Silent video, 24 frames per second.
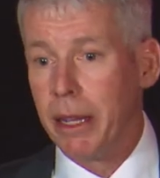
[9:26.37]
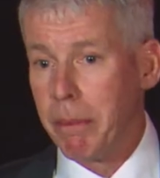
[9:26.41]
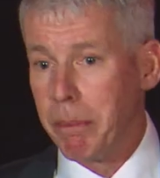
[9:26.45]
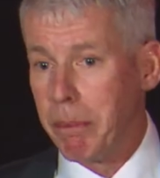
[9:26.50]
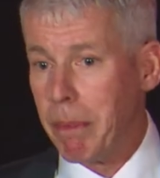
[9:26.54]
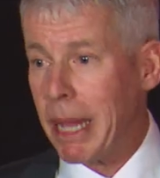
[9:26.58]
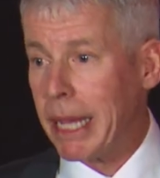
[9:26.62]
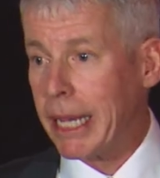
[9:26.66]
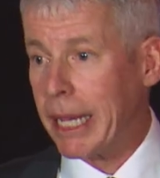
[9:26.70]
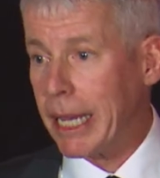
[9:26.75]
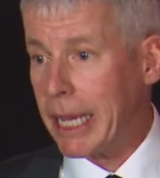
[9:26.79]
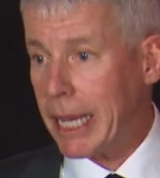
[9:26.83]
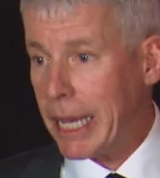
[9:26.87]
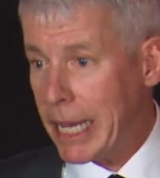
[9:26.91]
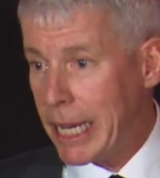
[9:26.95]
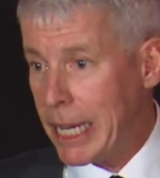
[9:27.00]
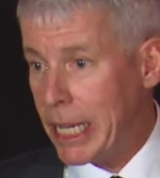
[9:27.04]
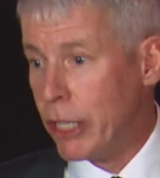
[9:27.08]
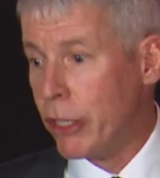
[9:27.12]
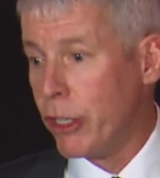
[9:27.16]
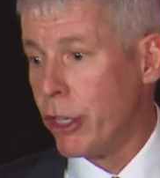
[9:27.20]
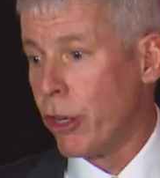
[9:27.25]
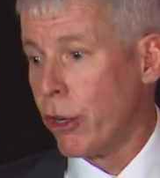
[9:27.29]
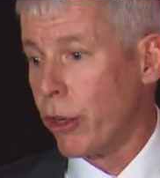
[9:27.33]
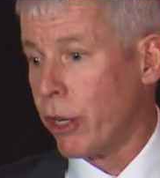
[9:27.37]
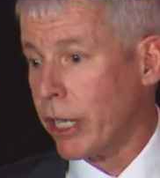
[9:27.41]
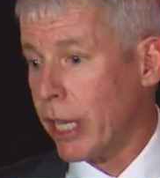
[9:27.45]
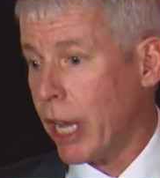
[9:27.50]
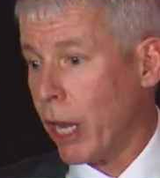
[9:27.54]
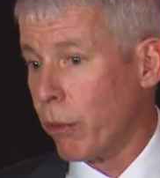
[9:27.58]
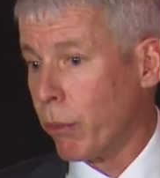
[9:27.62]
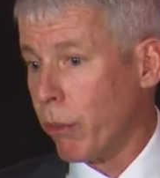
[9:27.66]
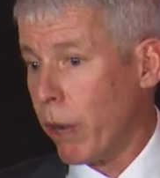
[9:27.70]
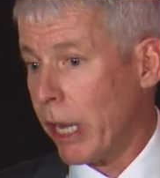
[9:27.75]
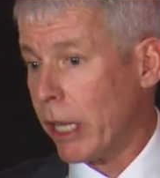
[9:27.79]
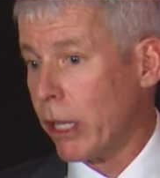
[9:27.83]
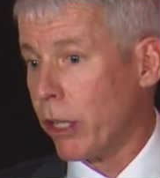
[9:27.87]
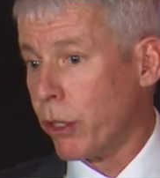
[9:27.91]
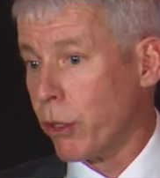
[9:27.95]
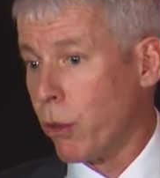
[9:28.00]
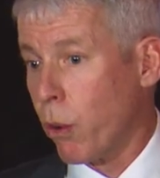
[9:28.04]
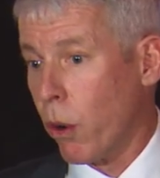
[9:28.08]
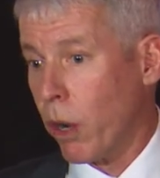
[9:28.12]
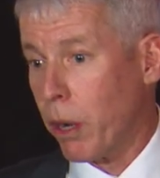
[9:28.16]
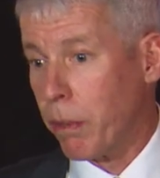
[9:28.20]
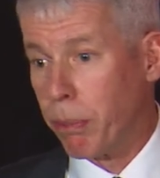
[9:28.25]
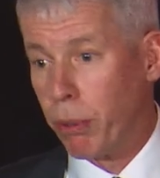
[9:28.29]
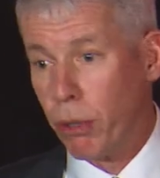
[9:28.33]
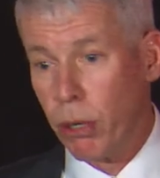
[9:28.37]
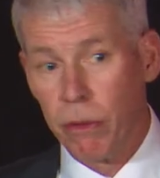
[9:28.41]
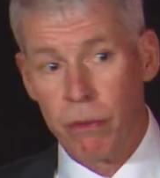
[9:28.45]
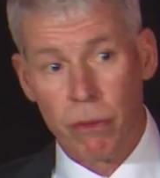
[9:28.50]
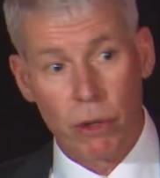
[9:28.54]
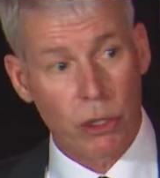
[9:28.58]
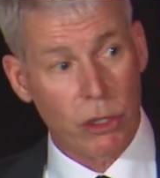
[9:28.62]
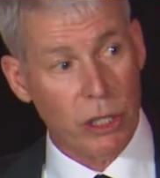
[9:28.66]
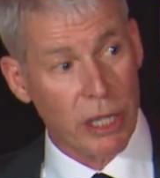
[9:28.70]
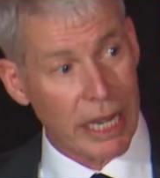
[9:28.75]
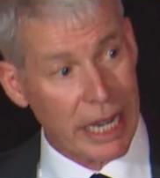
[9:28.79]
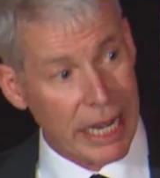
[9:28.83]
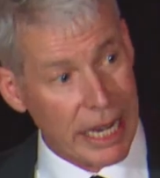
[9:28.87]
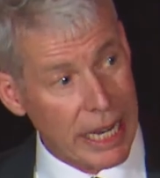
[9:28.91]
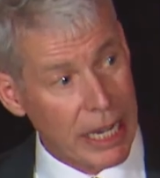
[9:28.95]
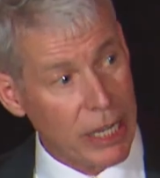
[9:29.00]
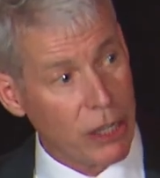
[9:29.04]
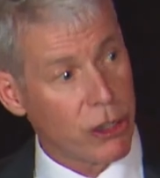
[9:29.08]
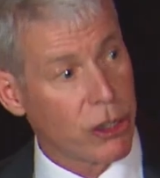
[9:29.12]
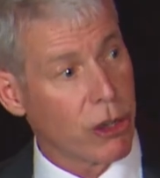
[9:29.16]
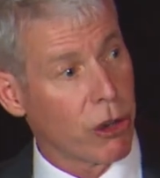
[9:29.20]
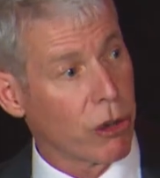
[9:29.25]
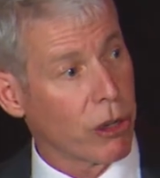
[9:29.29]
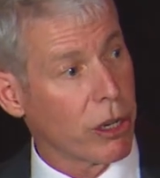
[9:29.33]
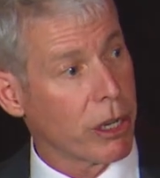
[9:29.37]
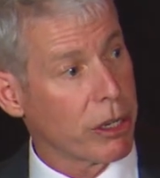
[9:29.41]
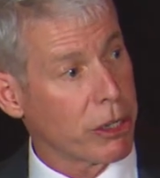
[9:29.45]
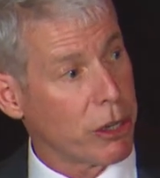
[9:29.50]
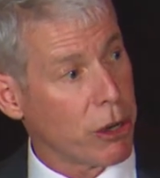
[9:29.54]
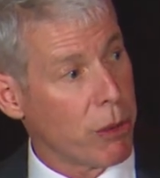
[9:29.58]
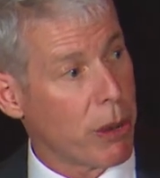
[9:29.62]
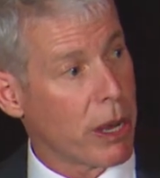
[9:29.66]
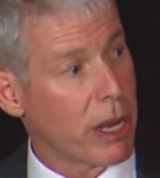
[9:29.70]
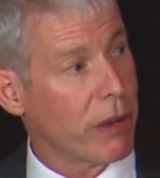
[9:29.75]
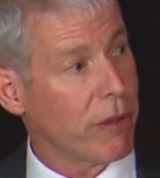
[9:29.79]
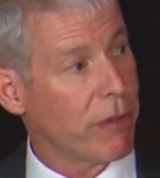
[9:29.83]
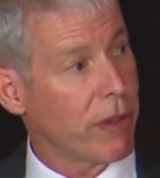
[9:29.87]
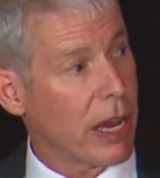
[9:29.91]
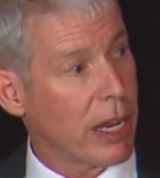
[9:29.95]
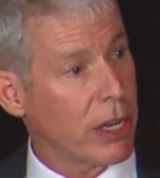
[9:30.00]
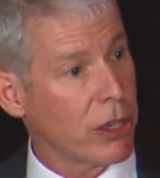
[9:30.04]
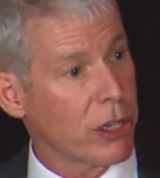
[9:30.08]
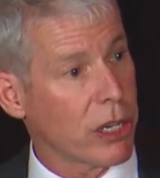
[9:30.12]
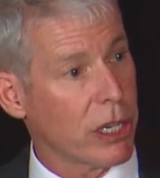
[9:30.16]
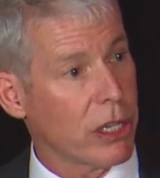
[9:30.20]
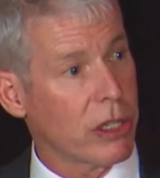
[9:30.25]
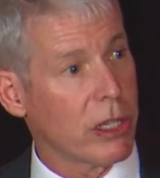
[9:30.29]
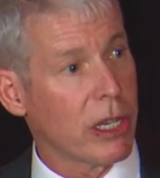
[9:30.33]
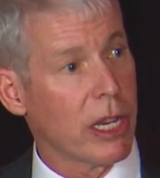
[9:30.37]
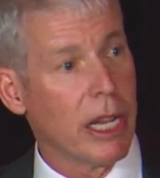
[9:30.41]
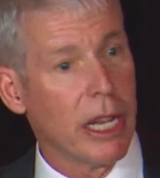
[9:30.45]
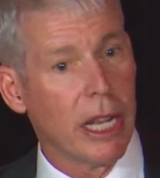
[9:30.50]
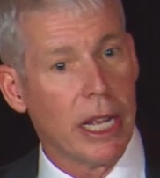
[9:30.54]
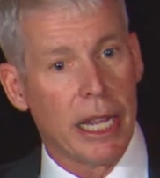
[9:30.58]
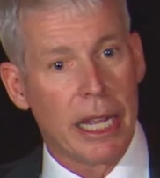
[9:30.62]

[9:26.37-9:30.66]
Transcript: make it easier to get regulatory approvals, easier to do innovations,